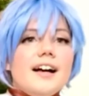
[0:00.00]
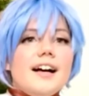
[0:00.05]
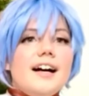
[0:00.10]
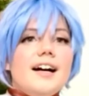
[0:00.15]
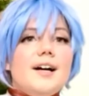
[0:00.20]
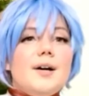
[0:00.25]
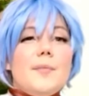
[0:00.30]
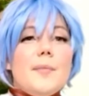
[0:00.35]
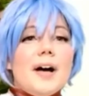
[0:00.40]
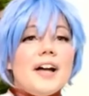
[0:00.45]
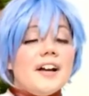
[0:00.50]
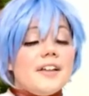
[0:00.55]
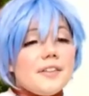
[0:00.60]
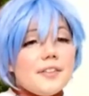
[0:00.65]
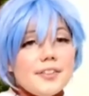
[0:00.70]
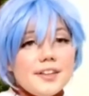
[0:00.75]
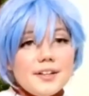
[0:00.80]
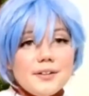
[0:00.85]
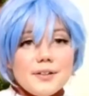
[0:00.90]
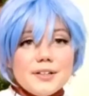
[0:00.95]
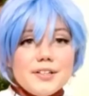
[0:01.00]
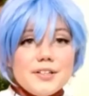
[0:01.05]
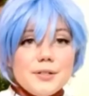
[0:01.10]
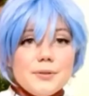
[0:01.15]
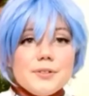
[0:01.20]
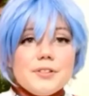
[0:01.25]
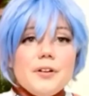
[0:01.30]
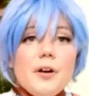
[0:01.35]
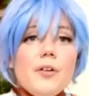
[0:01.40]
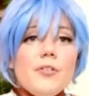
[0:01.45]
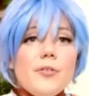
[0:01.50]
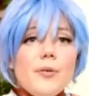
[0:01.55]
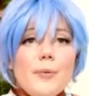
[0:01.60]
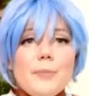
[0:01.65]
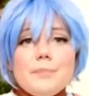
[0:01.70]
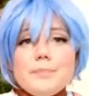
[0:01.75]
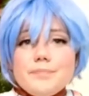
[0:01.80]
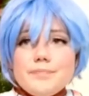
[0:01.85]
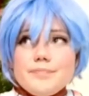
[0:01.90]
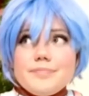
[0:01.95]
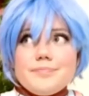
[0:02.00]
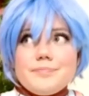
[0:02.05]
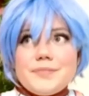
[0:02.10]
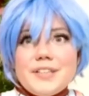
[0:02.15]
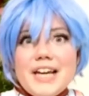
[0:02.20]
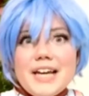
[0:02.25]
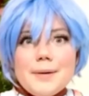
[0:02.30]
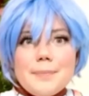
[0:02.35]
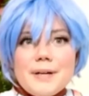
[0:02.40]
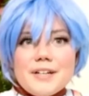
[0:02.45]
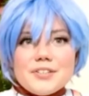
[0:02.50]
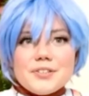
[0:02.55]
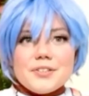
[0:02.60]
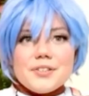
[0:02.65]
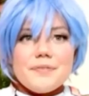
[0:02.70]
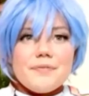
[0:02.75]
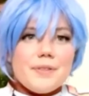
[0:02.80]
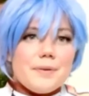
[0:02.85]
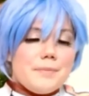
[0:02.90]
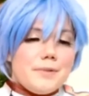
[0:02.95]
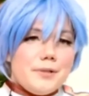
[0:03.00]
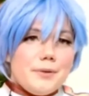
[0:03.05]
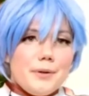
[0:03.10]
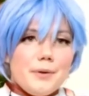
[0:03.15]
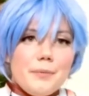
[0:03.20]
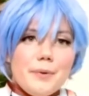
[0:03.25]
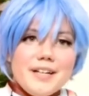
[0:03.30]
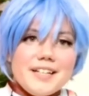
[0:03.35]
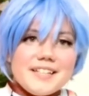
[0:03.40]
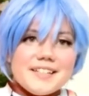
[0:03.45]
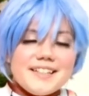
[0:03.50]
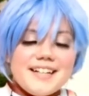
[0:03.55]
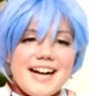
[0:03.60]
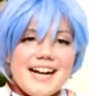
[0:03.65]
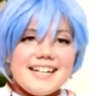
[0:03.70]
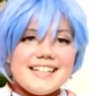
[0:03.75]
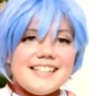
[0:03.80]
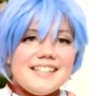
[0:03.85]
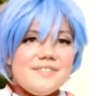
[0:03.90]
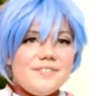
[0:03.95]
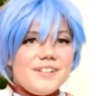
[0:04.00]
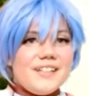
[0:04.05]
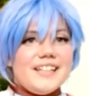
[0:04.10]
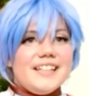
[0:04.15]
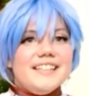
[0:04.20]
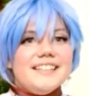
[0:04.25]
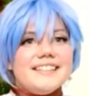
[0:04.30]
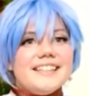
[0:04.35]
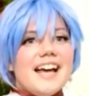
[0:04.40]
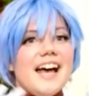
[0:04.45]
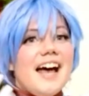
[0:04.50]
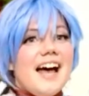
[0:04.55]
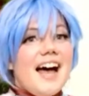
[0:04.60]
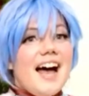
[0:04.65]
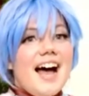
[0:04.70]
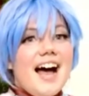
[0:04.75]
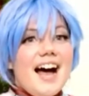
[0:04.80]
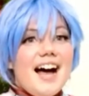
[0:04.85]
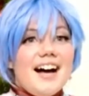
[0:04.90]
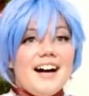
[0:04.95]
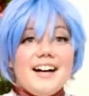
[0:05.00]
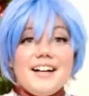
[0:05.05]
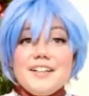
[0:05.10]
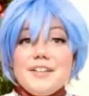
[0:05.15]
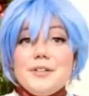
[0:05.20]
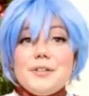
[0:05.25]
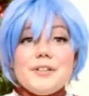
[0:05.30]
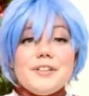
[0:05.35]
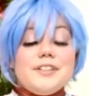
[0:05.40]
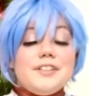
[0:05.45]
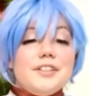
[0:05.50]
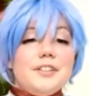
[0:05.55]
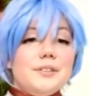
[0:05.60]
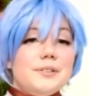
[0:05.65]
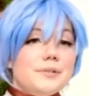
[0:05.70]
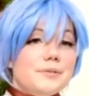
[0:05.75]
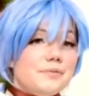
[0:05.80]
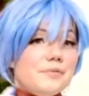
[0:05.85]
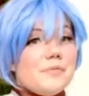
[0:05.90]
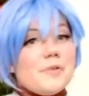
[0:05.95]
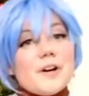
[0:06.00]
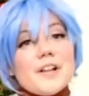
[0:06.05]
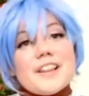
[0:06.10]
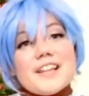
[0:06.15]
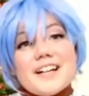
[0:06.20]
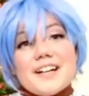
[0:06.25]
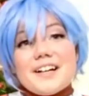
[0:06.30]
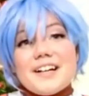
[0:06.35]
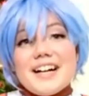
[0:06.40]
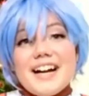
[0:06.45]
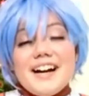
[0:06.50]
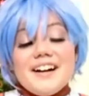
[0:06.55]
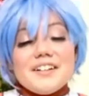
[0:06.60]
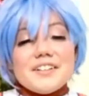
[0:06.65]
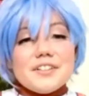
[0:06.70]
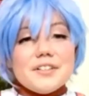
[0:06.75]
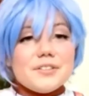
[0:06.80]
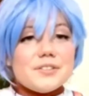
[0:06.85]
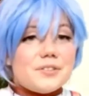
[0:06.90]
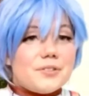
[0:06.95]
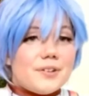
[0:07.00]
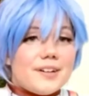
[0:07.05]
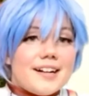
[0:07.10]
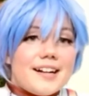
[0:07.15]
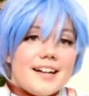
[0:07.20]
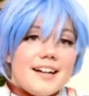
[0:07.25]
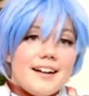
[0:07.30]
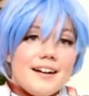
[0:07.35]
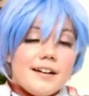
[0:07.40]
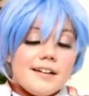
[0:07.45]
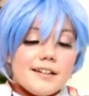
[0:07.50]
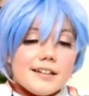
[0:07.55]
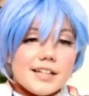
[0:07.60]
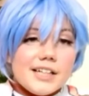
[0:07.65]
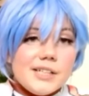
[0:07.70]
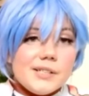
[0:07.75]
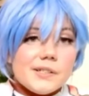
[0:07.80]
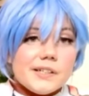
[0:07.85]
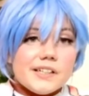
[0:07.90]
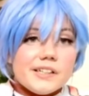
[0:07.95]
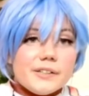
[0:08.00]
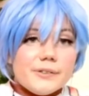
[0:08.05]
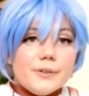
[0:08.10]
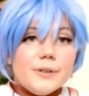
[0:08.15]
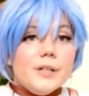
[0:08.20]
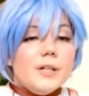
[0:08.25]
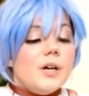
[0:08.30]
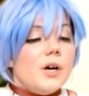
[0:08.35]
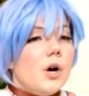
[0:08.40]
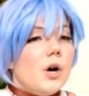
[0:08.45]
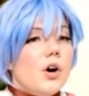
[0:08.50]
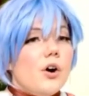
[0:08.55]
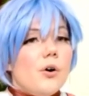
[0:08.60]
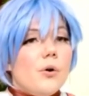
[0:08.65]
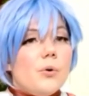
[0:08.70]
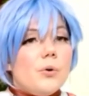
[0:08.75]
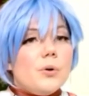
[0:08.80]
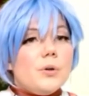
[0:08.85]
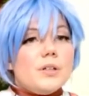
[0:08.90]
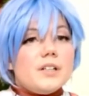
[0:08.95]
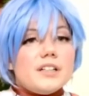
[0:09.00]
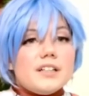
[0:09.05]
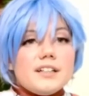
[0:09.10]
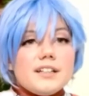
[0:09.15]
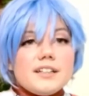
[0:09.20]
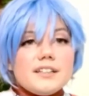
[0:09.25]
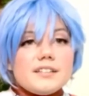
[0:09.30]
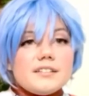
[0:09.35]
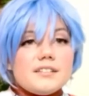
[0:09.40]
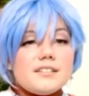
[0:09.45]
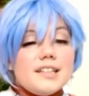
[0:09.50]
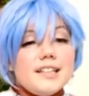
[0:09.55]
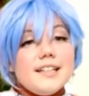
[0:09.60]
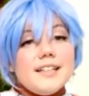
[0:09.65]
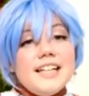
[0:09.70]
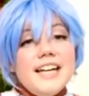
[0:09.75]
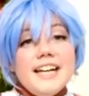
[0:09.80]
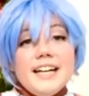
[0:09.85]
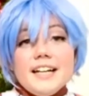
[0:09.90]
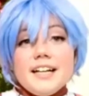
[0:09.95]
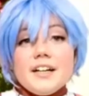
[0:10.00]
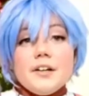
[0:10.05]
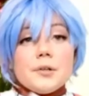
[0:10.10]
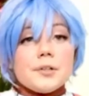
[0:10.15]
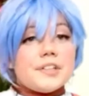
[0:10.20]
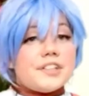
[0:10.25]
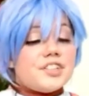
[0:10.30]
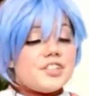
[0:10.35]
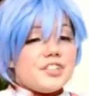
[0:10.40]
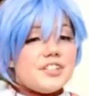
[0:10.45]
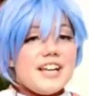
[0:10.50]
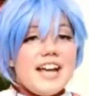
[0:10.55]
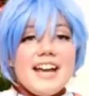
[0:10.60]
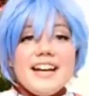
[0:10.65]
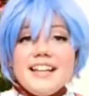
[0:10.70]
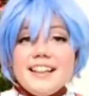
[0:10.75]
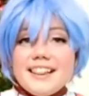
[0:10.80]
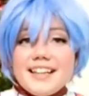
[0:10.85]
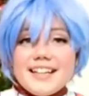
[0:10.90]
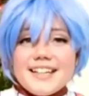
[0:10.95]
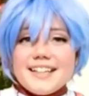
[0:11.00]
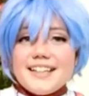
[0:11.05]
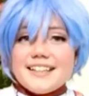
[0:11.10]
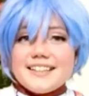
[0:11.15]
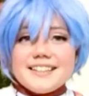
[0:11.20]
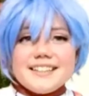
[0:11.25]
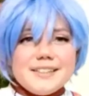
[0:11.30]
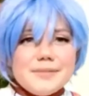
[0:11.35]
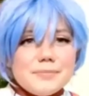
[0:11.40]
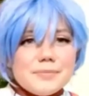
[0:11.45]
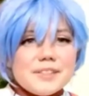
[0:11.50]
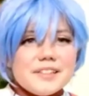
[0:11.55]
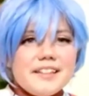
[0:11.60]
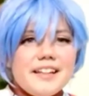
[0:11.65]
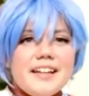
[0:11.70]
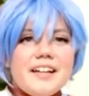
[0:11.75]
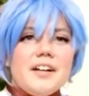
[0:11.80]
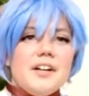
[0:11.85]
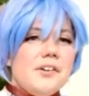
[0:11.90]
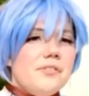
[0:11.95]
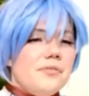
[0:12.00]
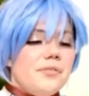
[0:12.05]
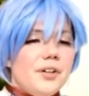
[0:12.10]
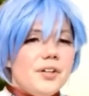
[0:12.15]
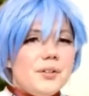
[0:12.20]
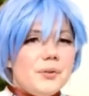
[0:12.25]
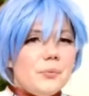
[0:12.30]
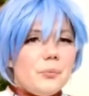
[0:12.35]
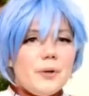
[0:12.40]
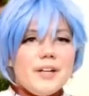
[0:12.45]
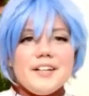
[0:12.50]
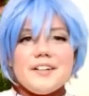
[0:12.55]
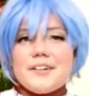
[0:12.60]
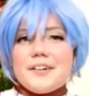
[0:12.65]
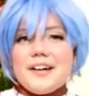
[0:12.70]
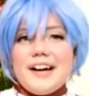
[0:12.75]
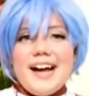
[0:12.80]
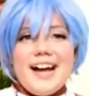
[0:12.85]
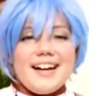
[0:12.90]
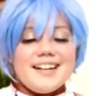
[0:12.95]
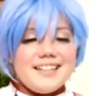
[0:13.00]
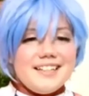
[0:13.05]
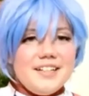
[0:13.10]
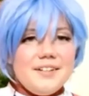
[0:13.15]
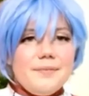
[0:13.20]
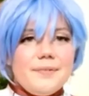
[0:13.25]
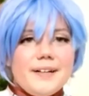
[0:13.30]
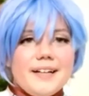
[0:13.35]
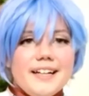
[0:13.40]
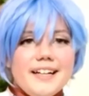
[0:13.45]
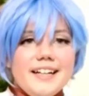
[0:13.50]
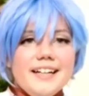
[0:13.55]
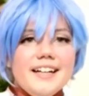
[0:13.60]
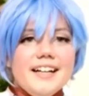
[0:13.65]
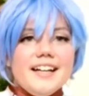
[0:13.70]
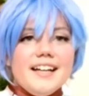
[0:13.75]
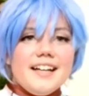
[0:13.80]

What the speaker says: Another thing you can do is also take pictures of them doing winter activities. You could do one of your characters drinking hot cocoa, or knitting, or just anything that seems like a fun winter activity.